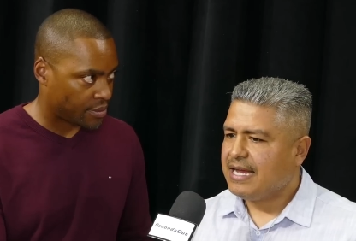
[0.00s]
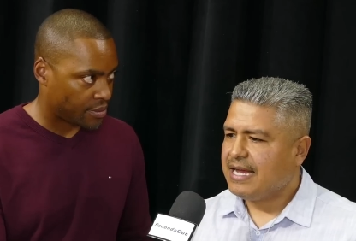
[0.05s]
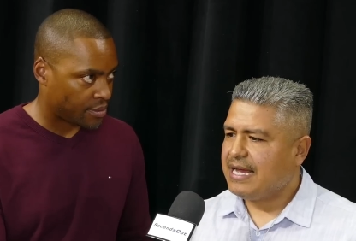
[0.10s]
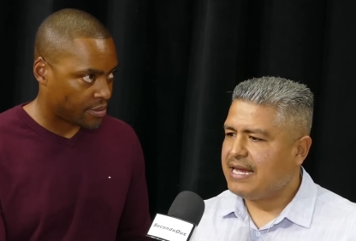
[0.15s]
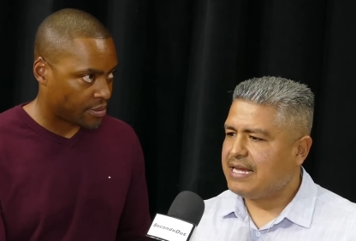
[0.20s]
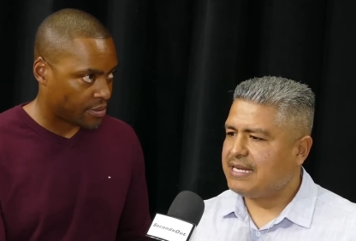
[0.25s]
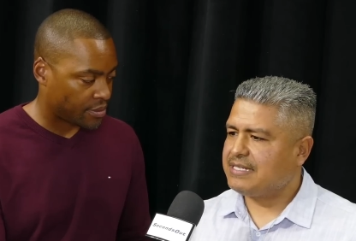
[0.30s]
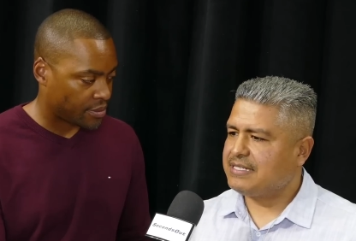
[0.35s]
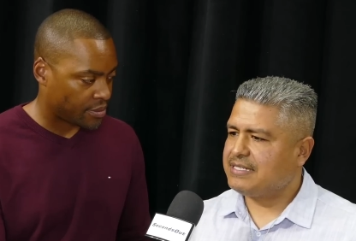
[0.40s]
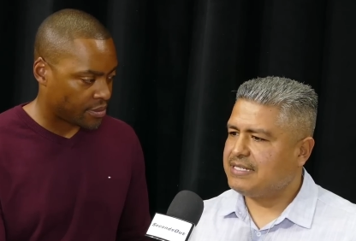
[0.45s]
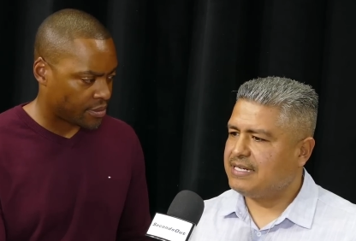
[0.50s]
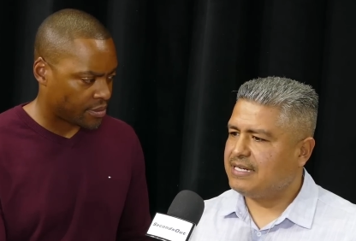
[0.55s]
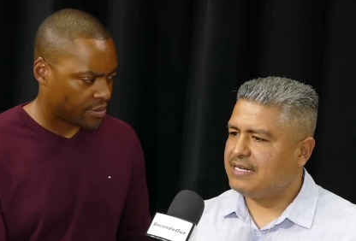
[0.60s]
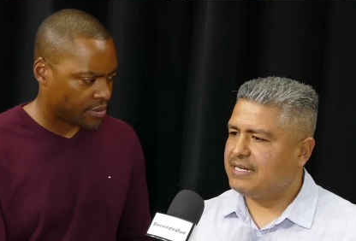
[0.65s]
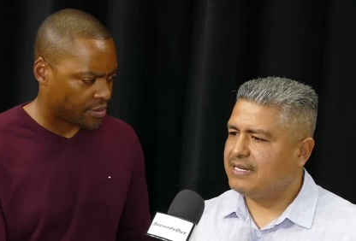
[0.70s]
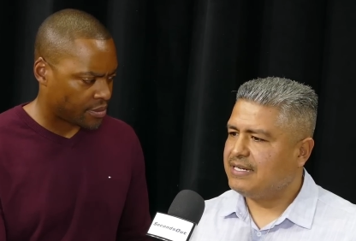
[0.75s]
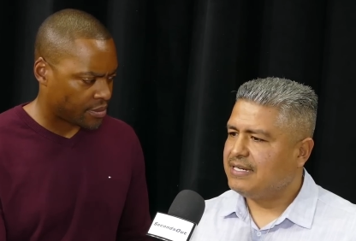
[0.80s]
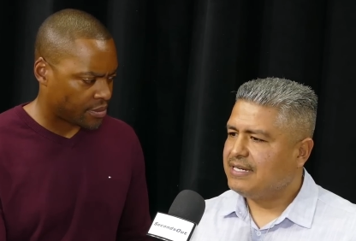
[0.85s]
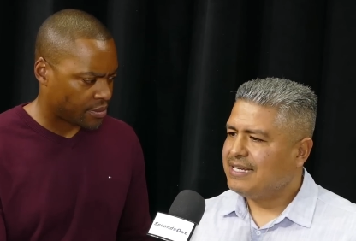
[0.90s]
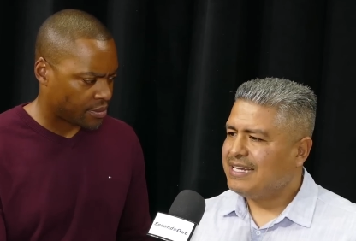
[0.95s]
Speaker 1: and
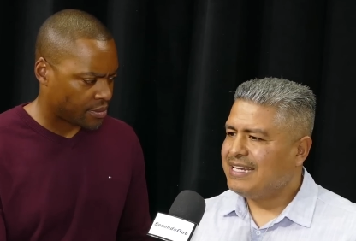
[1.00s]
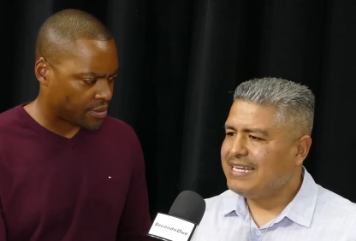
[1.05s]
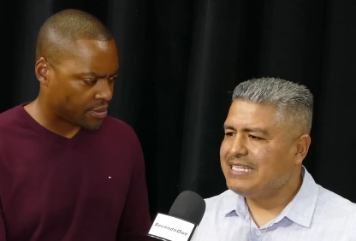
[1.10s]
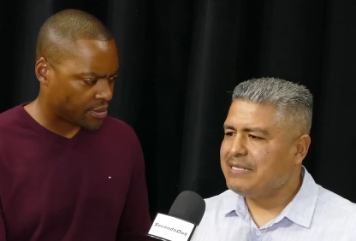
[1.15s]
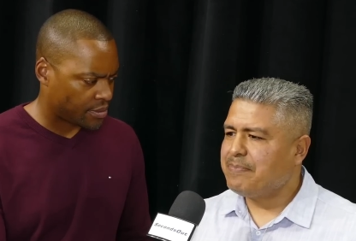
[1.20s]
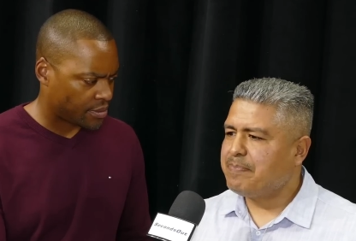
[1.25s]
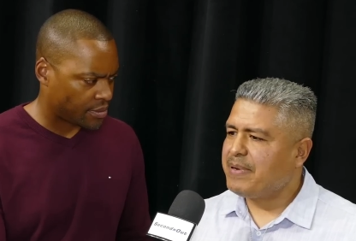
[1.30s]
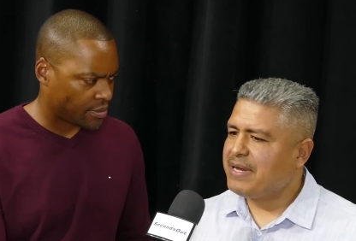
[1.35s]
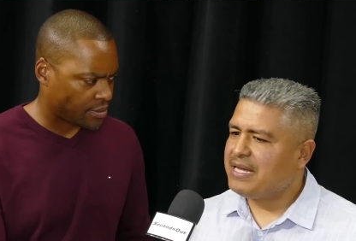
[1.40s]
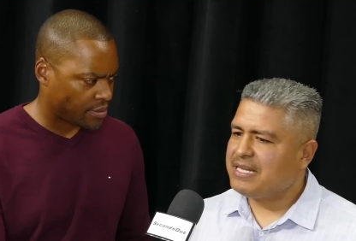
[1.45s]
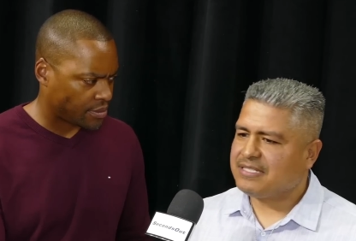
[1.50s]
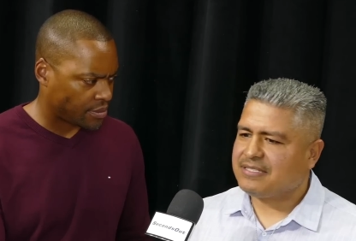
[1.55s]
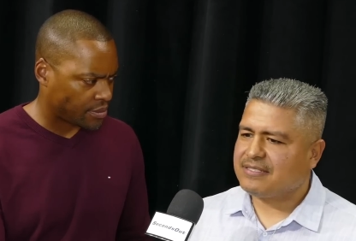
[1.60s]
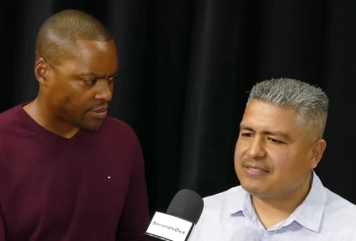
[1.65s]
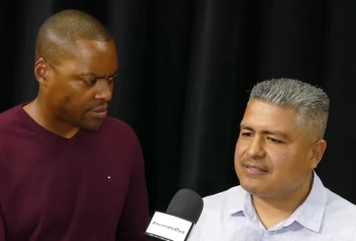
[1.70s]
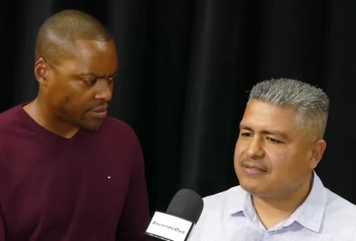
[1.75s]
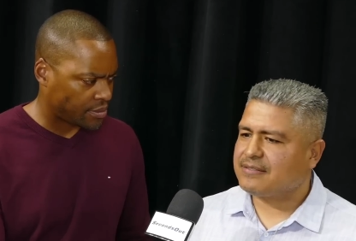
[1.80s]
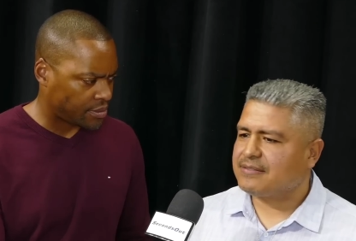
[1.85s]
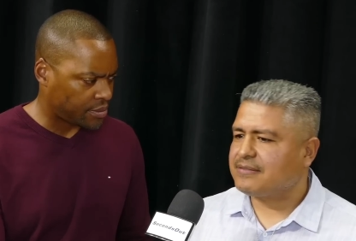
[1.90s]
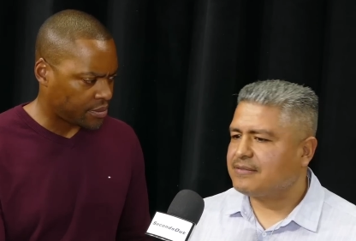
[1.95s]
uh, it
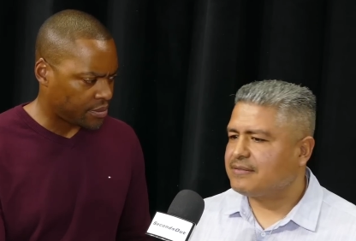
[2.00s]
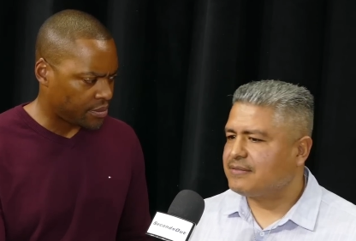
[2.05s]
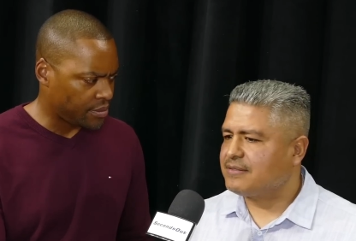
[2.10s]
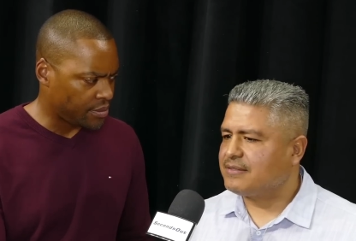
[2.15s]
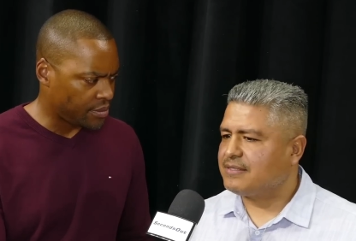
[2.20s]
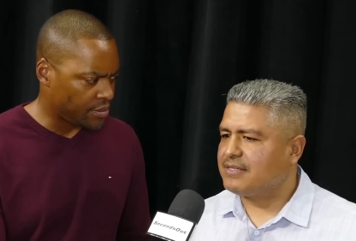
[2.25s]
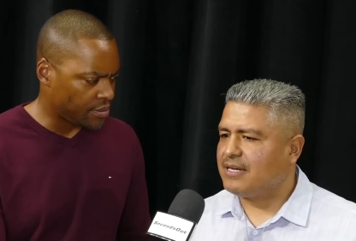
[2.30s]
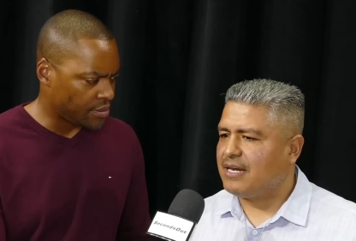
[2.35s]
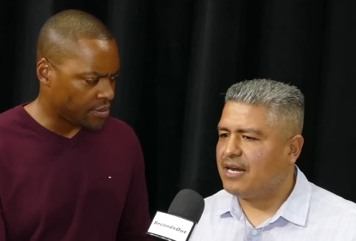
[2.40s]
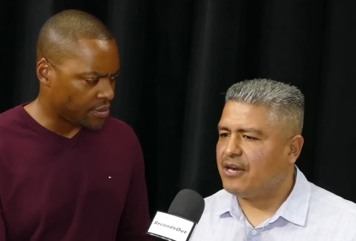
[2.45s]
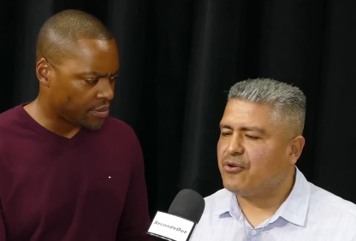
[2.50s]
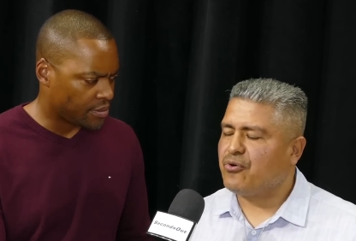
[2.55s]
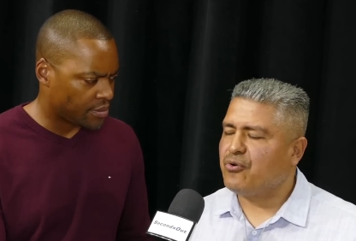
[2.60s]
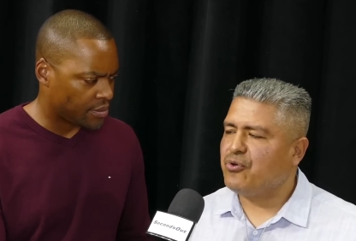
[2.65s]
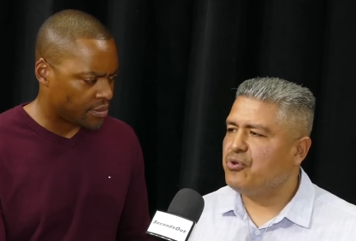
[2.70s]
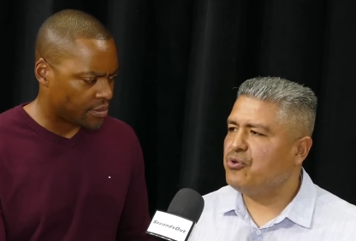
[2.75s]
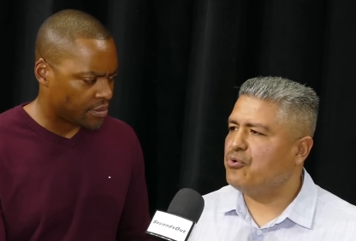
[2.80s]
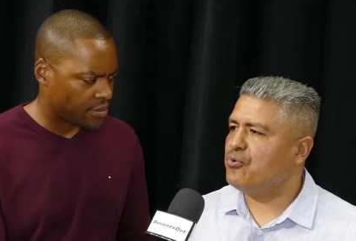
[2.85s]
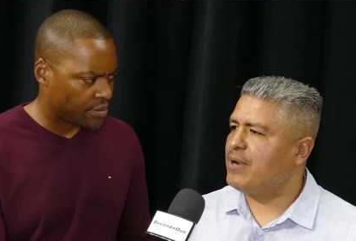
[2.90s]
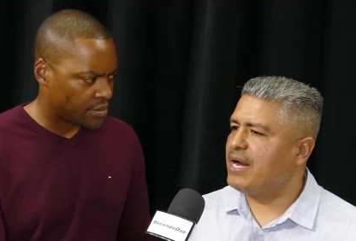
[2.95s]
depends on who
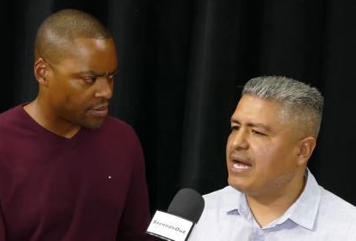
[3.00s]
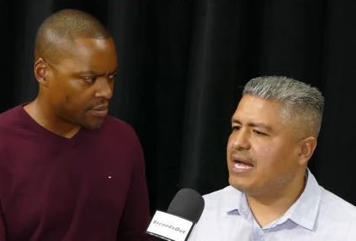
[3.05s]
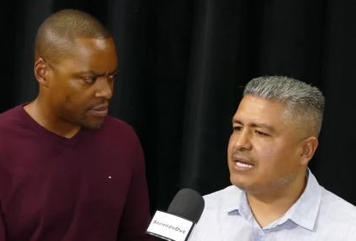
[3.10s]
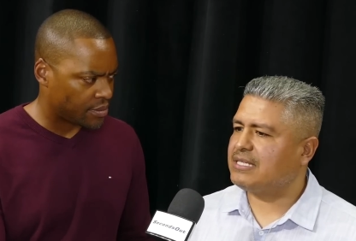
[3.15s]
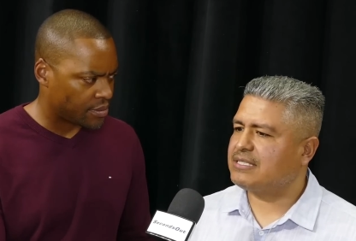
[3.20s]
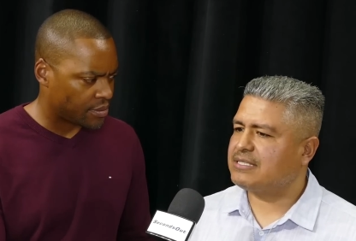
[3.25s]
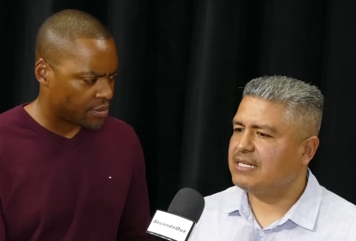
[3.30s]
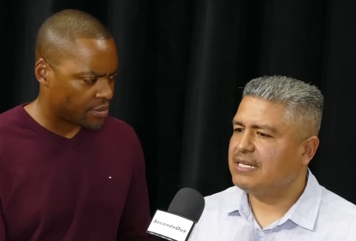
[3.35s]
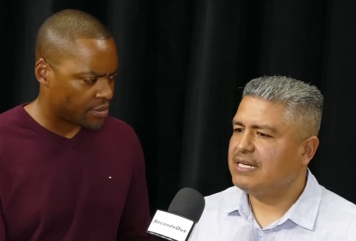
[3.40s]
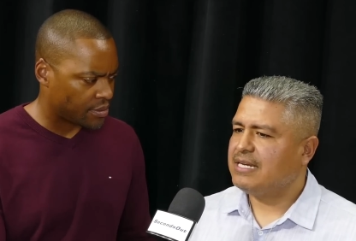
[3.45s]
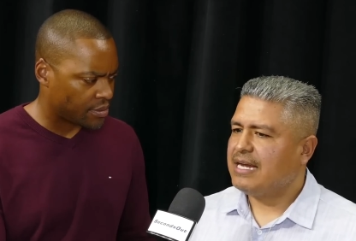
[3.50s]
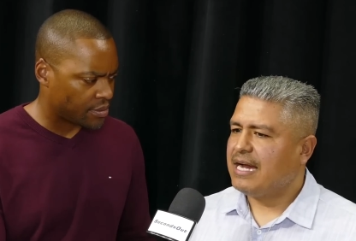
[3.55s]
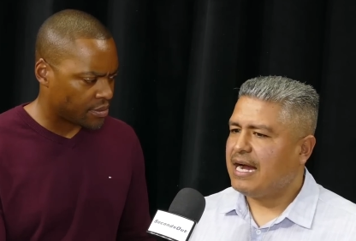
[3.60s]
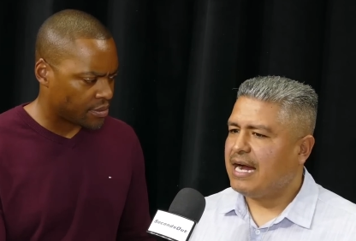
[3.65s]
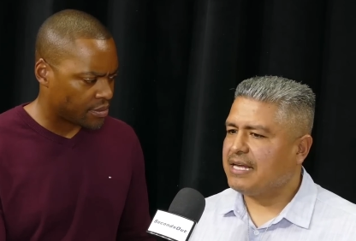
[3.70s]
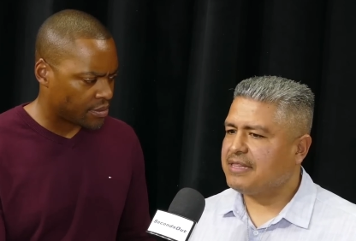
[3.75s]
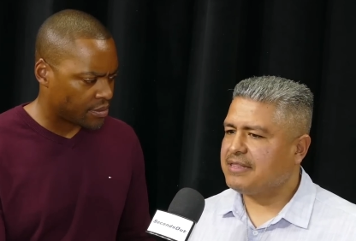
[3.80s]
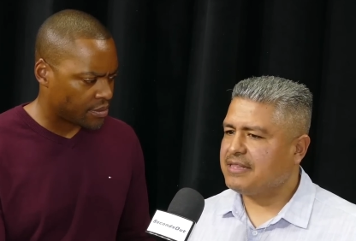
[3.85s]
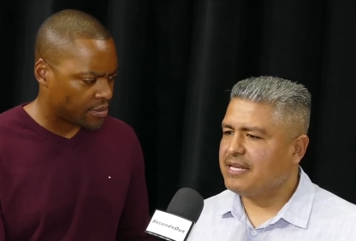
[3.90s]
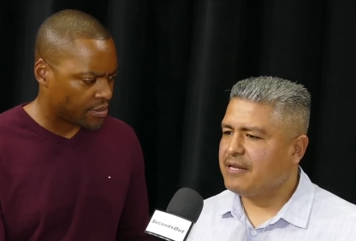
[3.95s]
you ask.
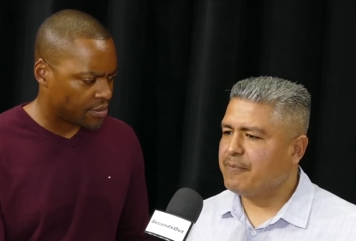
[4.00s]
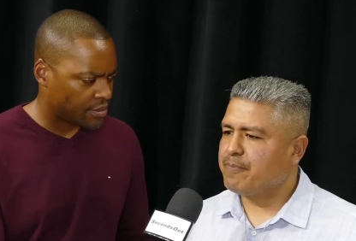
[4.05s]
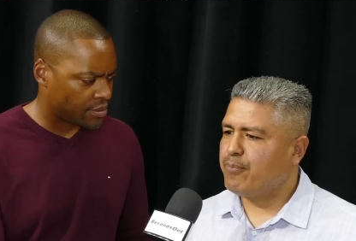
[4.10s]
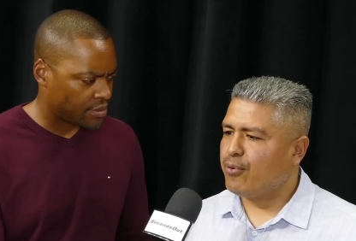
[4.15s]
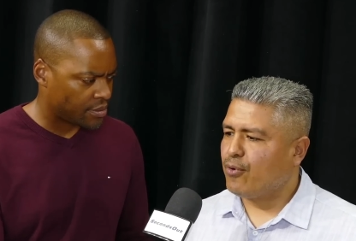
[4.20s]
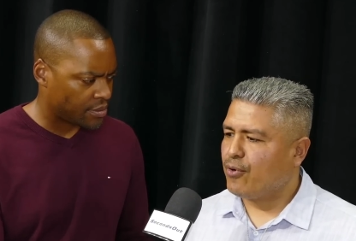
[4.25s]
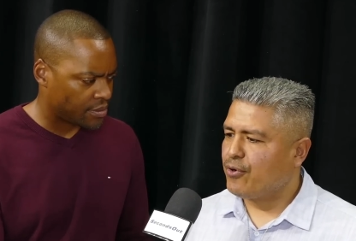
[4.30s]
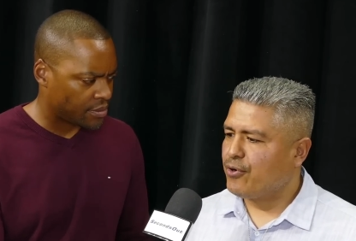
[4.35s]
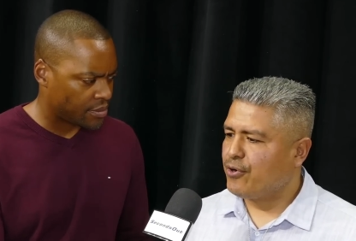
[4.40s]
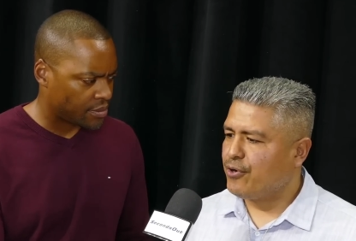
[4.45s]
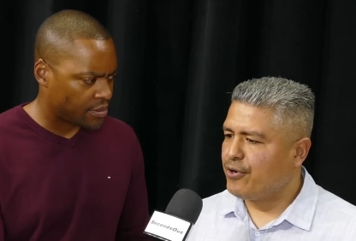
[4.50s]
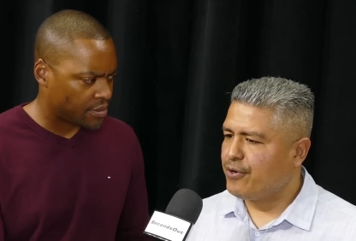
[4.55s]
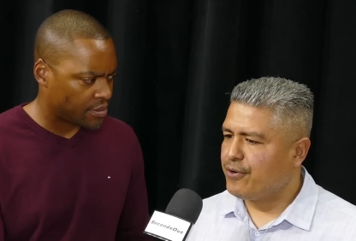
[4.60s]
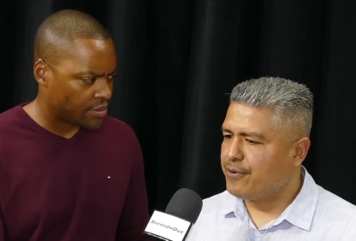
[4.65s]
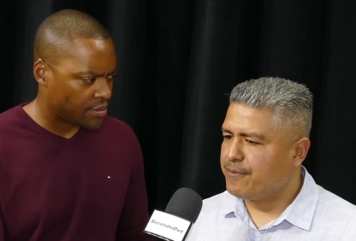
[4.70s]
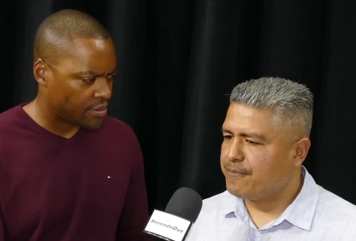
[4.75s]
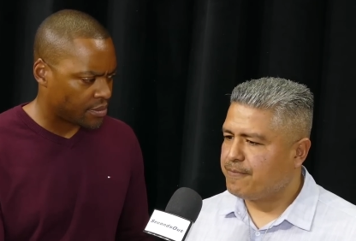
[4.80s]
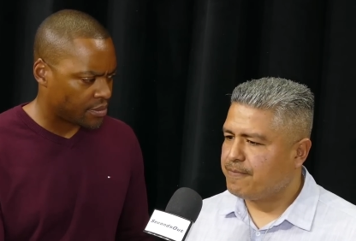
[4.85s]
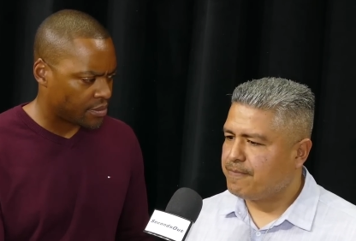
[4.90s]
I think Porter